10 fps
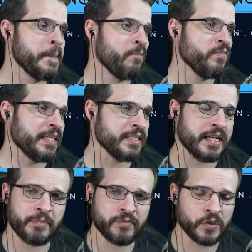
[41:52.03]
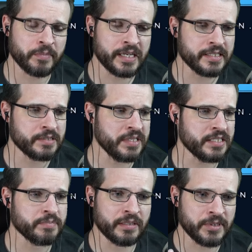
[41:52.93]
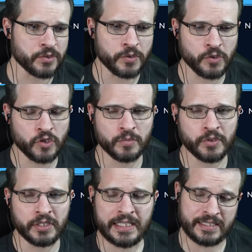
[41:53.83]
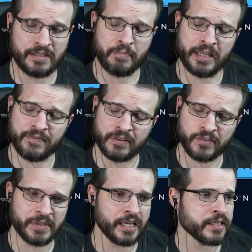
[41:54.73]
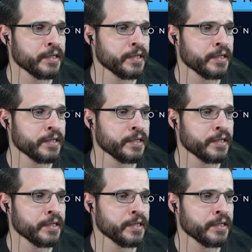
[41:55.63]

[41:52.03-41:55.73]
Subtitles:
Like I said, I prefer the bite-sized pieces, but I'm also a YouTuber who gets benefit from that.